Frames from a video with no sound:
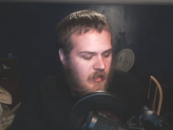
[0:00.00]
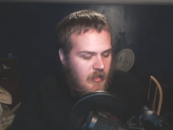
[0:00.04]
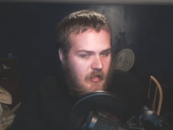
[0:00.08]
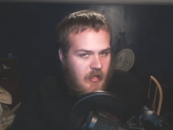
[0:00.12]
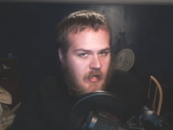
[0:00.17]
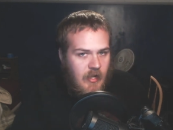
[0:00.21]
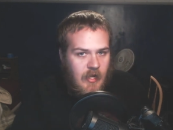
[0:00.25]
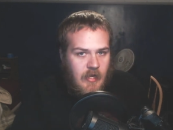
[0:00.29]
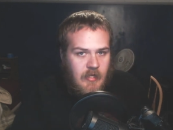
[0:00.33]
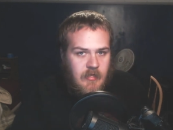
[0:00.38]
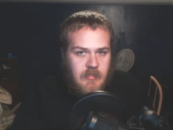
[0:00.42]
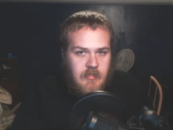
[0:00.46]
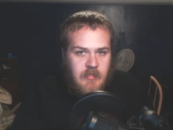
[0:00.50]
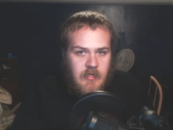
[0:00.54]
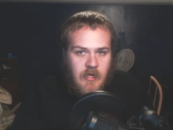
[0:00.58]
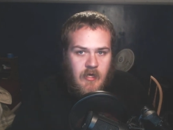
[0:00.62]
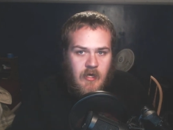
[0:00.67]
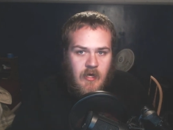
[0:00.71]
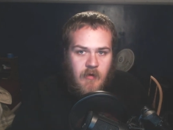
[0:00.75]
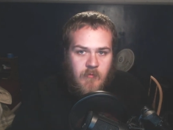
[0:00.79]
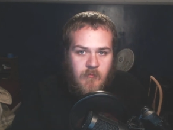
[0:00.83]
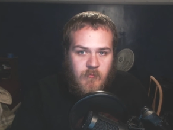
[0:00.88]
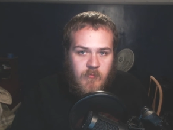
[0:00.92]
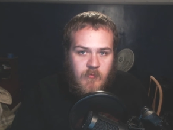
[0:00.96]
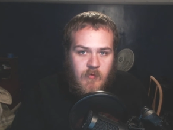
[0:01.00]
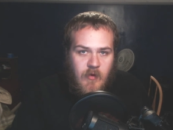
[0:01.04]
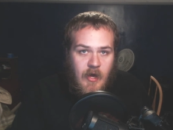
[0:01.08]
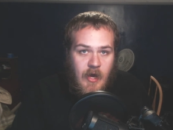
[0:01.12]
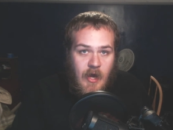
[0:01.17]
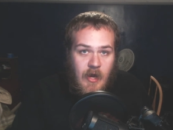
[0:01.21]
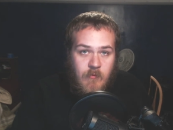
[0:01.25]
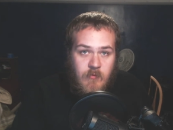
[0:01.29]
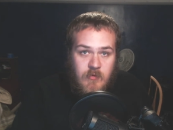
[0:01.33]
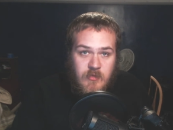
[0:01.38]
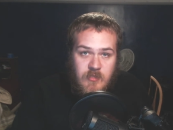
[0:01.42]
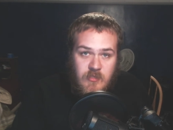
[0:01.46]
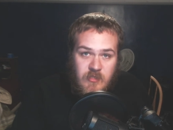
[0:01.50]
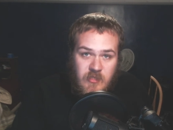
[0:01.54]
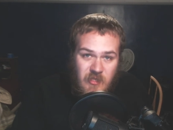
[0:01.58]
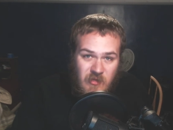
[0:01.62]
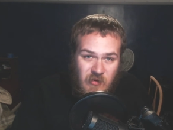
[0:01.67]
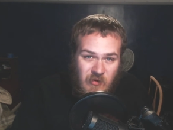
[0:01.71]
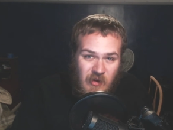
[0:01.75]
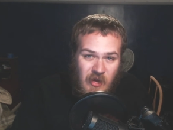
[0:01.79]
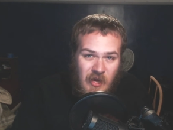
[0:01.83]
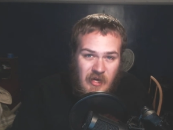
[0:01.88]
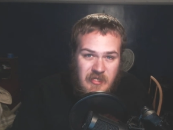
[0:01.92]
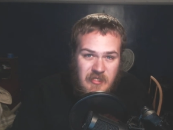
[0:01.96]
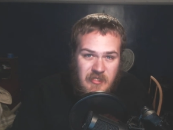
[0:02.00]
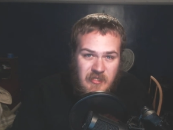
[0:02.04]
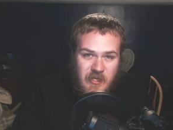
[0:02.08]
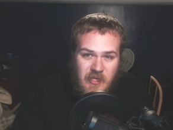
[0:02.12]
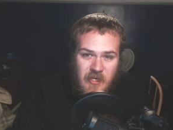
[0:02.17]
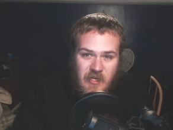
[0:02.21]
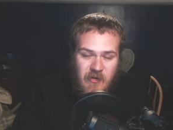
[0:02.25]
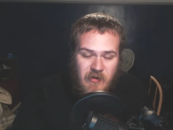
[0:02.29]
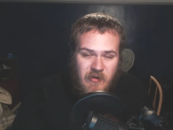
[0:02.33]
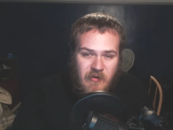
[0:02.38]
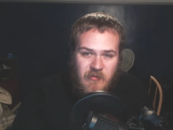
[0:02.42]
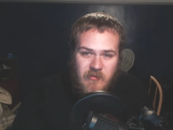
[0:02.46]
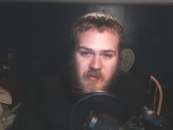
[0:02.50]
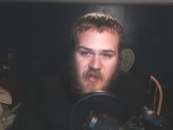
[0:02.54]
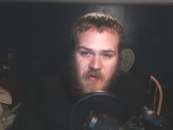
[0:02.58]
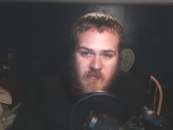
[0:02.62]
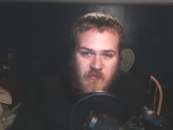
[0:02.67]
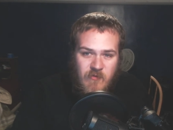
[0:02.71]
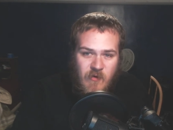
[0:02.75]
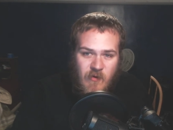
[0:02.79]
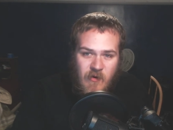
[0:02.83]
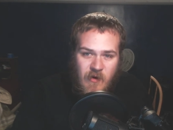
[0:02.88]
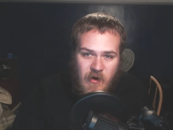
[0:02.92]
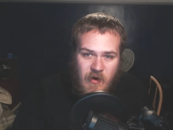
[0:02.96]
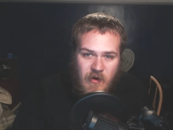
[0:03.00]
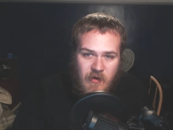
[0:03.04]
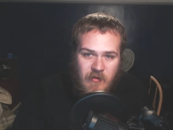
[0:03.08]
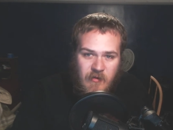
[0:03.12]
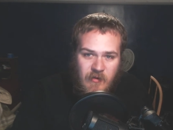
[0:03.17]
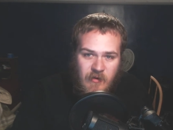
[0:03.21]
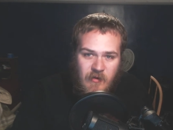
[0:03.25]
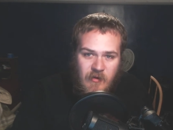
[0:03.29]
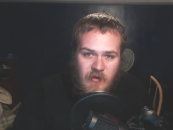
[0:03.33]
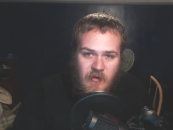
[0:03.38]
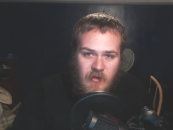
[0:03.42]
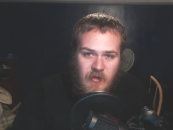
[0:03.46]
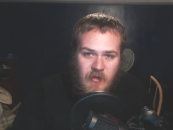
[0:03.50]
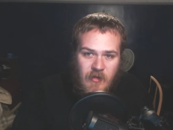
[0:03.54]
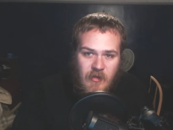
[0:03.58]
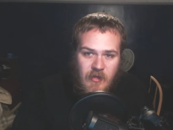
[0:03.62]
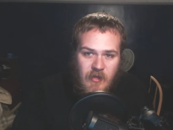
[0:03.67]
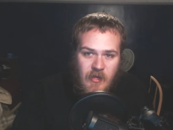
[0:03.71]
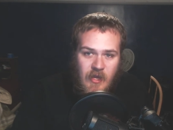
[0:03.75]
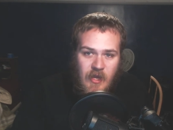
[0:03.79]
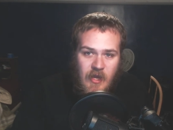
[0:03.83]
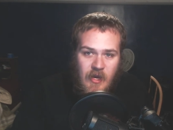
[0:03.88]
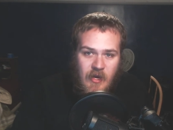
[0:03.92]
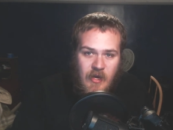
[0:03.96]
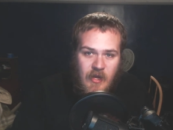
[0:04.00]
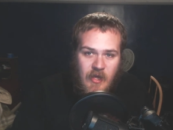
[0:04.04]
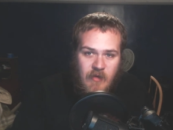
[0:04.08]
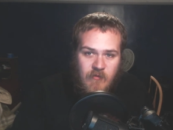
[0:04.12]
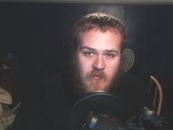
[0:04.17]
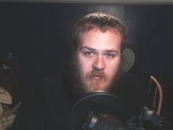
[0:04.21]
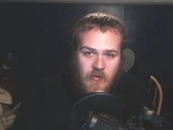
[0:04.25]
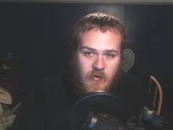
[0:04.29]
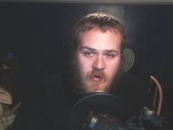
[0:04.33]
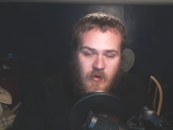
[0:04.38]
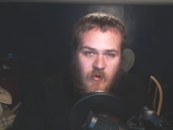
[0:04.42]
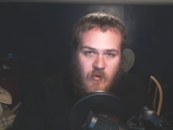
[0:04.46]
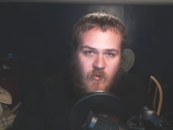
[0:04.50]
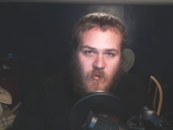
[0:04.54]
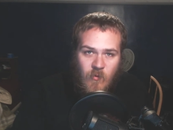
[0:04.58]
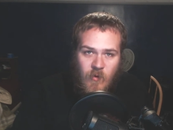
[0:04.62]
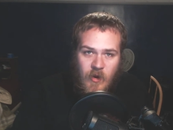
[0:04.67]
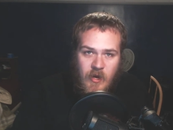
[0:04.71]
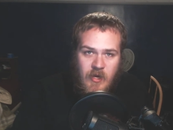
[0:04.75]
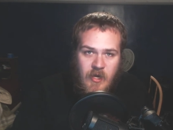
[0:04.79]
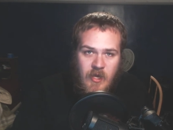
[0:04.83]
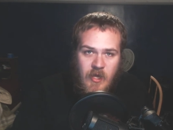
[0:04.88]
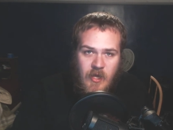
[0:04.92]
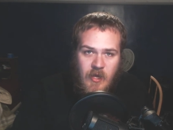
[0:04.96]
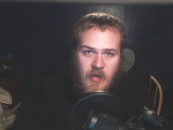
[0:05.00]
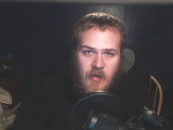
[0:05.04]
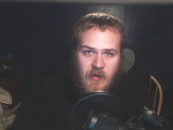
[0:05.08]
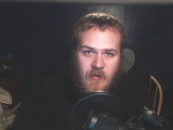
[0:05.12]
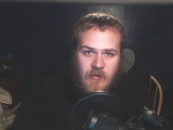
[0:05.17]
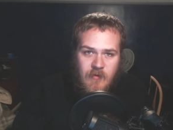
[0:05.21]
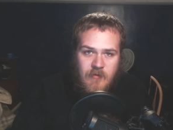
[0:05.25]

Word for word: And uh, I will see you guys later. Love you all and have a great day.